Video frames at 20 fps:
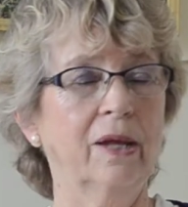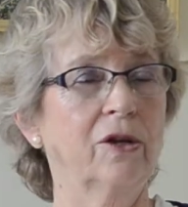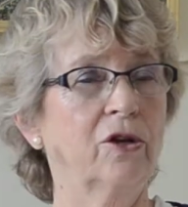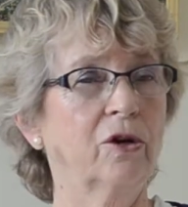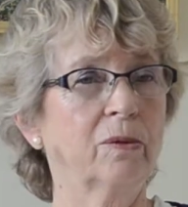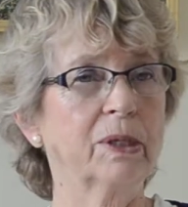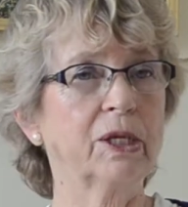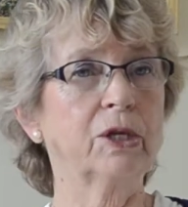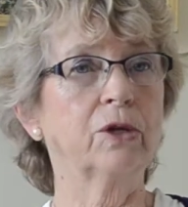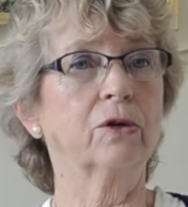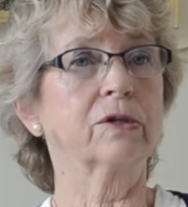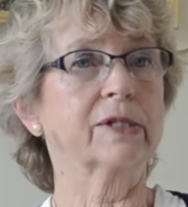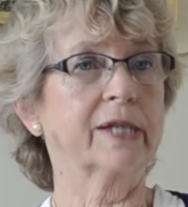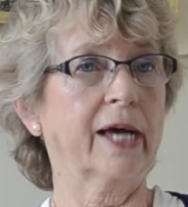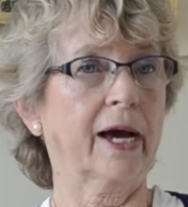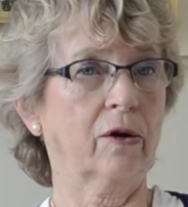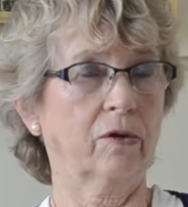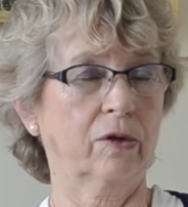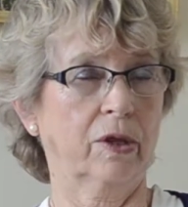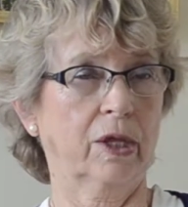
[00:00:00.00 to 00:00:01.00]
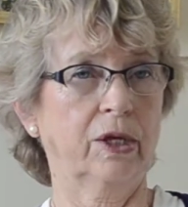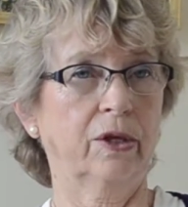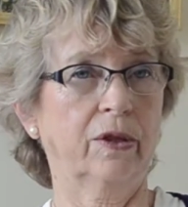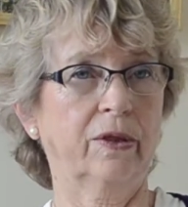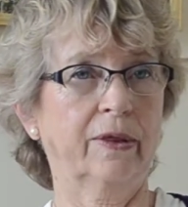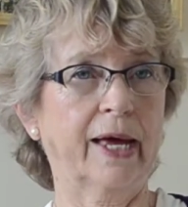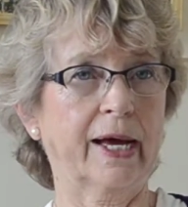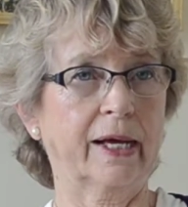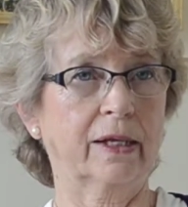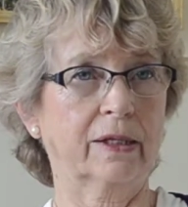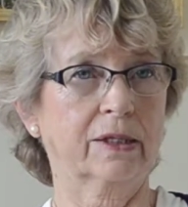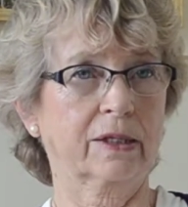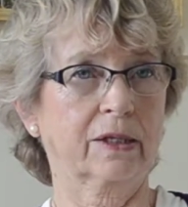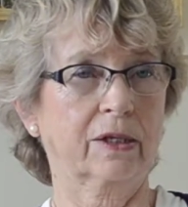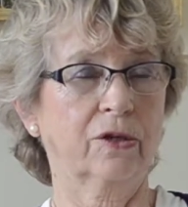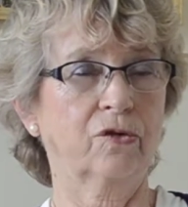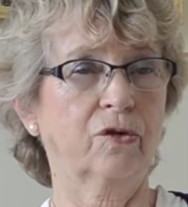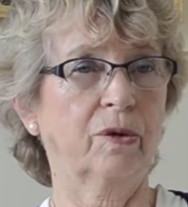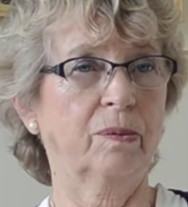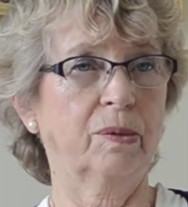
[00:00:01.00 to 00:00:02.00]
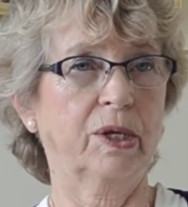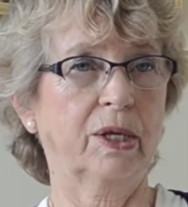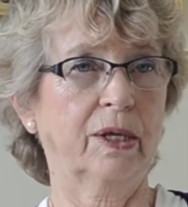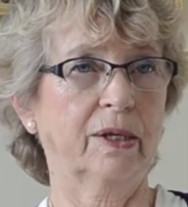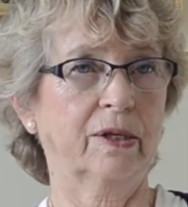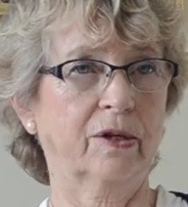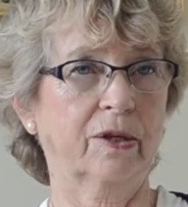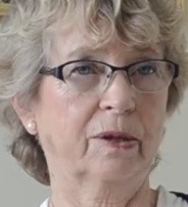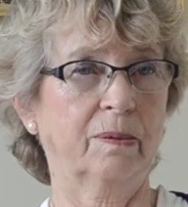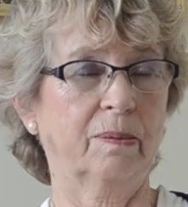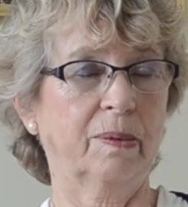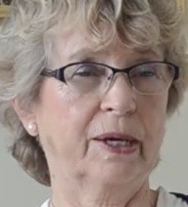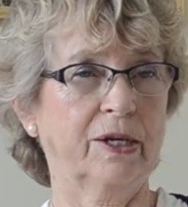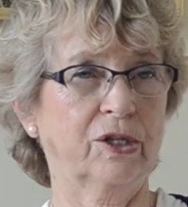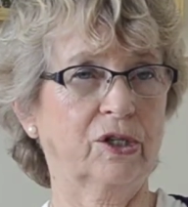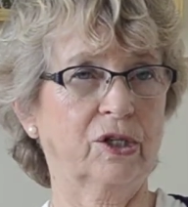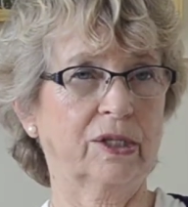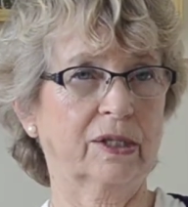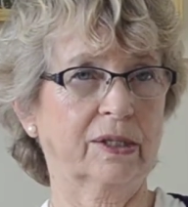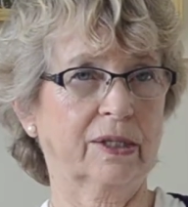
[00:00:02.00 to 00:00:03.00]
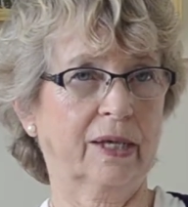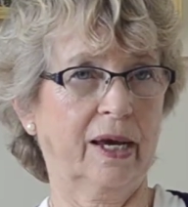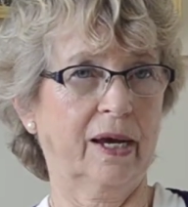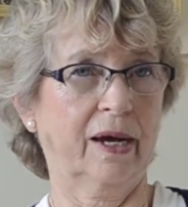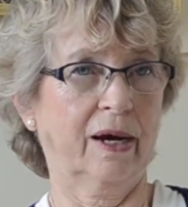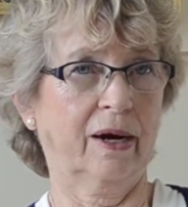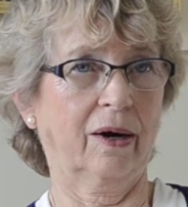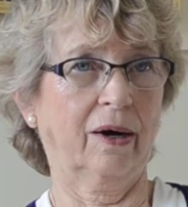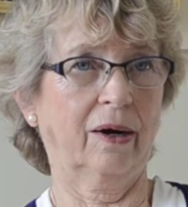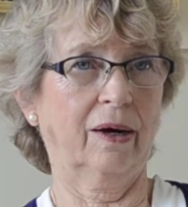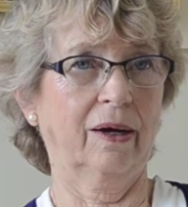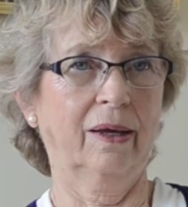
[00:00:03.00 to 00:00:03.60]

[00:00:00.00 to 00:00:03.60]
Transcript: Nobody knows how that's contributing to the patient's care.